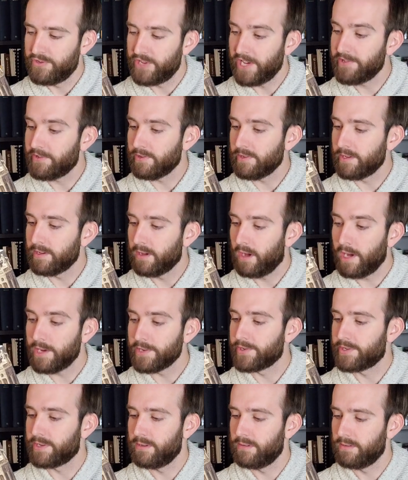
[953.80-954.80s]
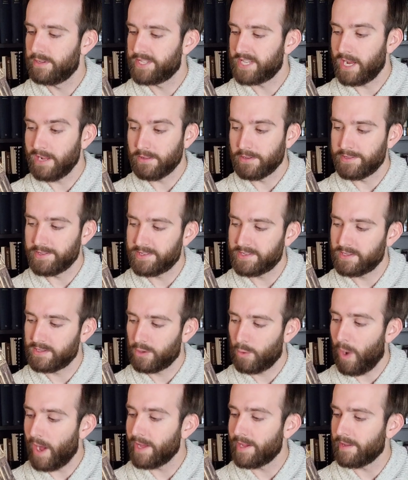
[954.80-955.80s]
Gently, hush, silence,
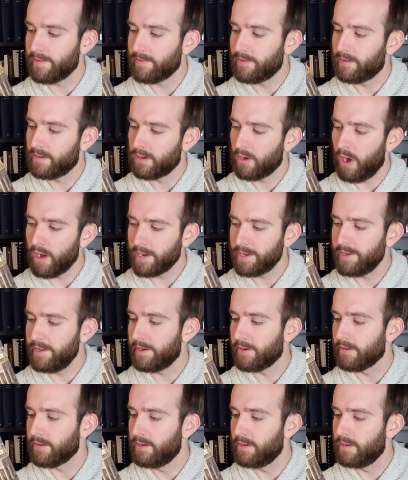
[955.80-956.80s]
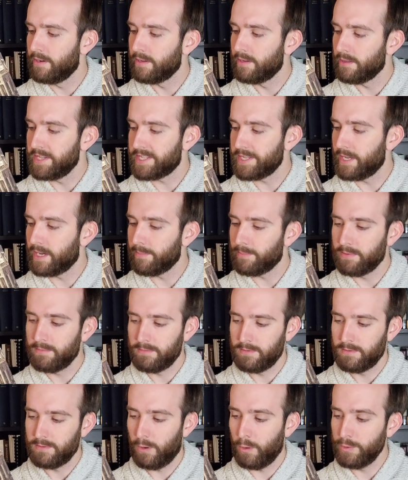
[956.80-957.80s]
quiet, cock an ear, listen up,
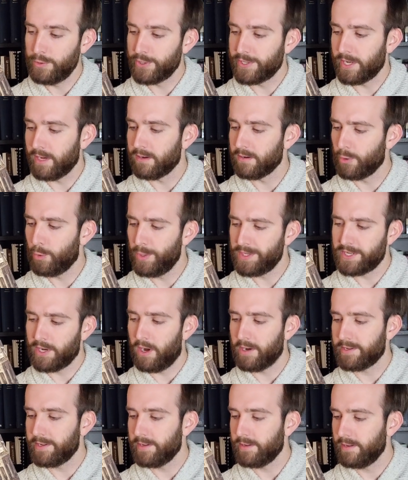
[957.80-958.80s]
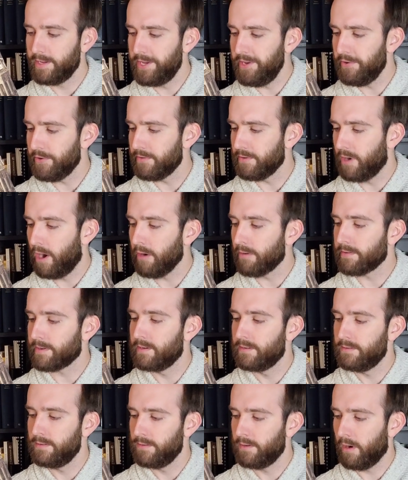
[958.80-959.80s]
hold your tongue, quit talking, hear,
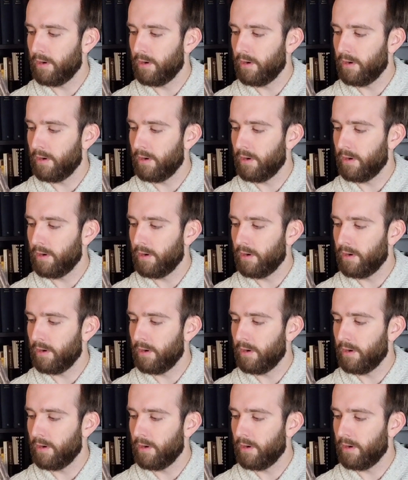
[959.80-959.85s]
hark,